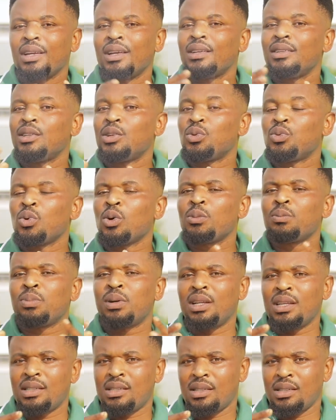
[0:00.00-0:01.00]
in the wrong
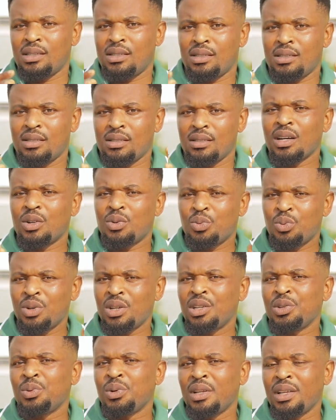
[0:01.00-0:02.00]
places can
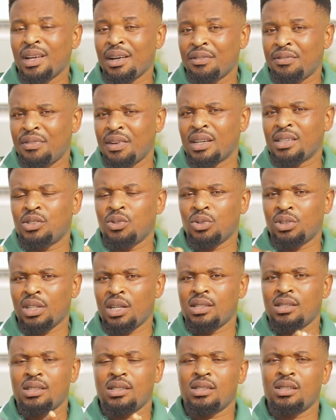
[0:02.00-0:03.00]
really affect your
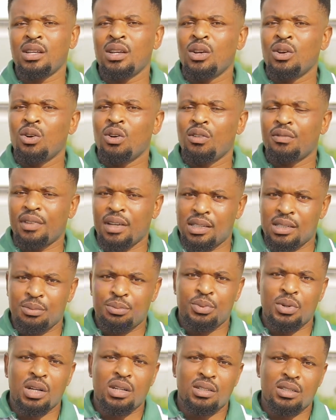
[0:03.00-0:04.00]
chances of getting
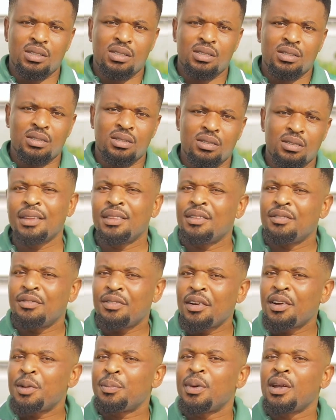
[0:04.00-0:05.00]
pregnant. And the
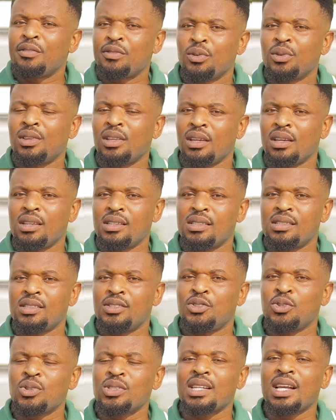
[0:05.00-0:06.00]
very painful thing is,
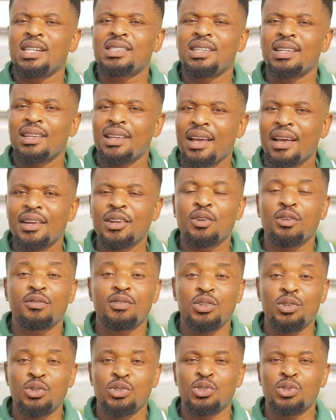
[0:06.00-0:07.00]
just as the lining of
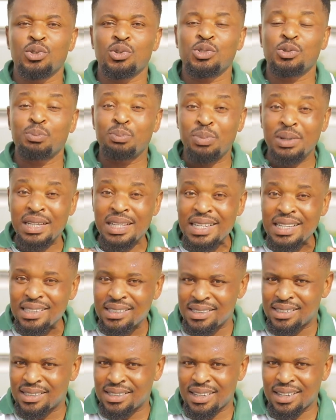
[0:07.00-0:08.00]
the uterus
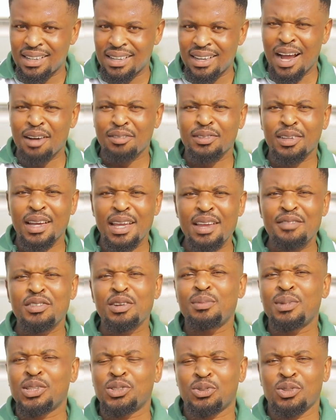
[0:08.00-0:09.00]
bleeds after every
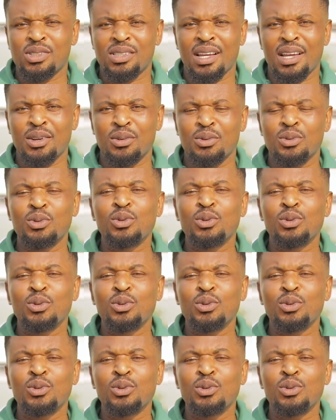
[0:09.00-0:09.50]
menstrual cycle,